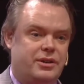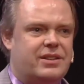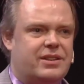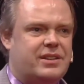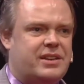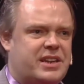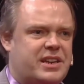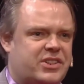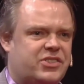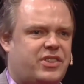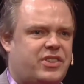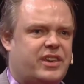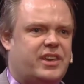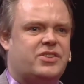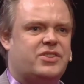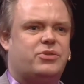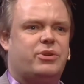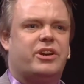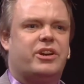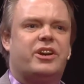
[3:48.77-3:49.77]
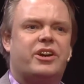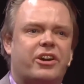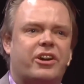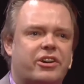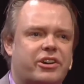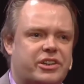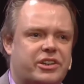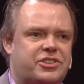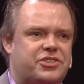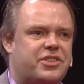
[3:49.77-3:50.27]
The next thing is to
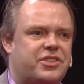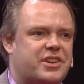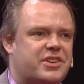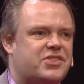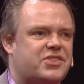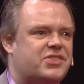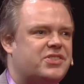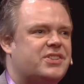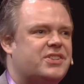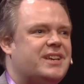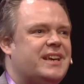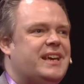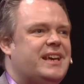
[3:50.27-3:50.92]
encourage this